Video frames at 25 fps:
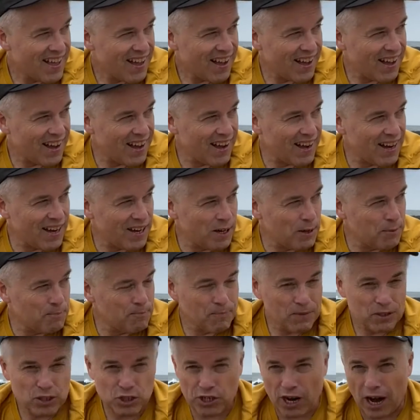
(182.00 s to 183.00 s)
Um,
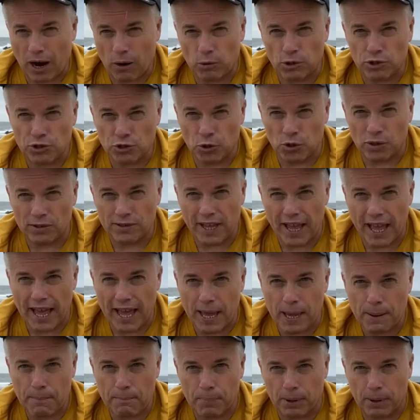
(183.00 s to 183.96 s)
showers all day,